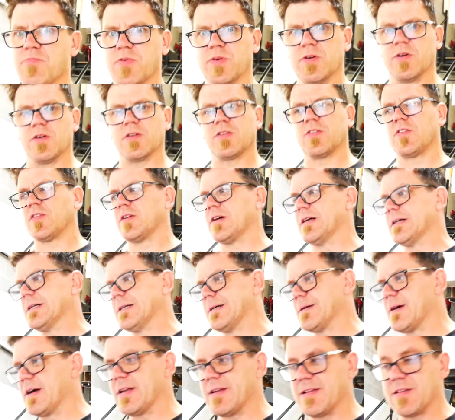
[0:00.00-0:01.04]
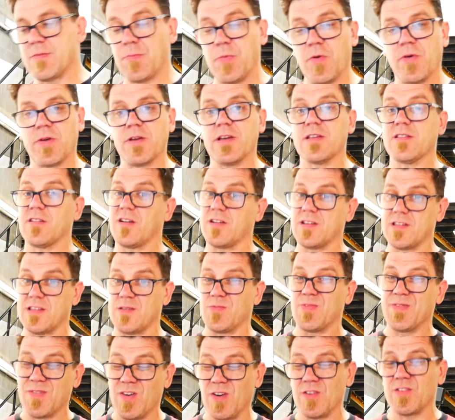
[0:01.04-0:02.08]
but at this point it's like
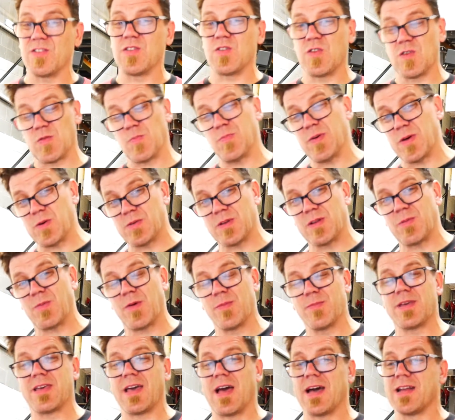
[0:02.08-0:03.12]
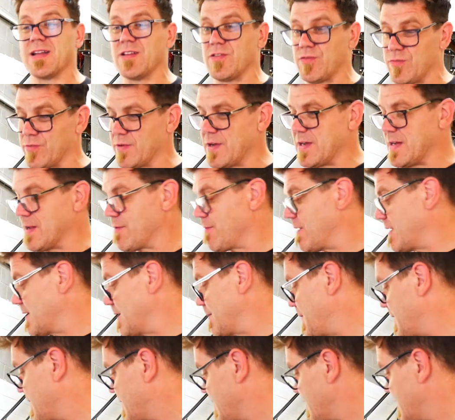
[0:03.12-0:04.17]
we've got to just build it when we can. It's really
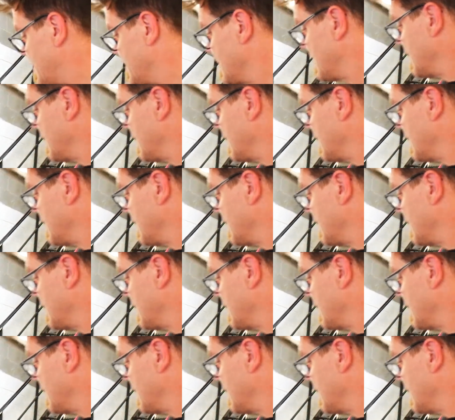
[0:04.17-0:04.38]
busy.